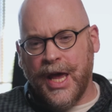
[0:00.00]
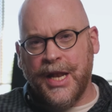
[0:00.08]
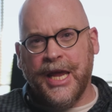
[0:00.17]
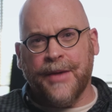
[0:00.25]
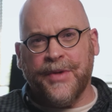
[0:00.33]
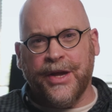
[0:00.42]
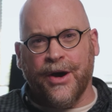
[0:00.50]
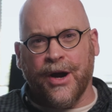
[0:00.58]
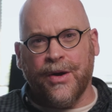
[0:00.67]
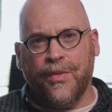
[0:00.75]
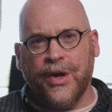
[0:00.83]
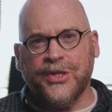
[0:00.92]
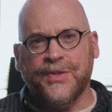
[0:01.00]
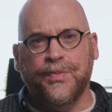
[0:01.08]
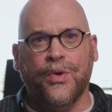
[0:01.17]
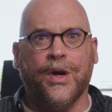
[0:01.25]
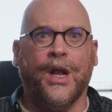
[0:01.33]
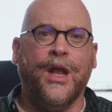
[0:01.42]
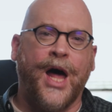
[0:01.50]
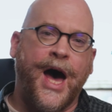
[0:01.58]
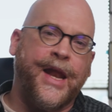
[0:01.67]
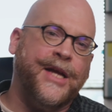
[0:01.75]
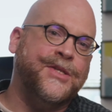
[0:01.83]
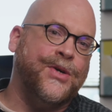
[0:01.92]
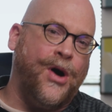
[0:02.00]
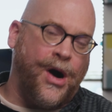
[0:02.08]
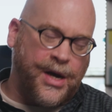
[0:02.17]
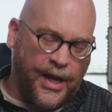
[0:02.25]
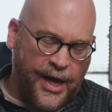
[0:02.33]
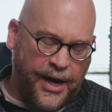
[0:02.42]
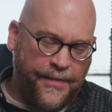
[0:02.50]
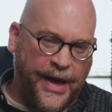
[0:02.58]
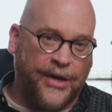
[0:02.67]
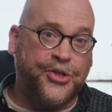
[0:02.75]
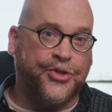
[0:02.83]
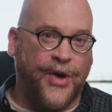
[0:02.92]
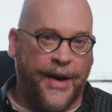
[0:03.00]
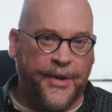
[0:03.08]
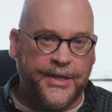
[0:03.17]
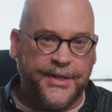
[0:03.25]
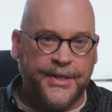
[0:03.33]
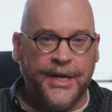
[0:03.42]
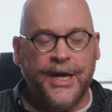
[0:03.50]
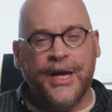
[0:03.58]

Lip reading: In EMDR, we explore a lot and talk a lot about traumas.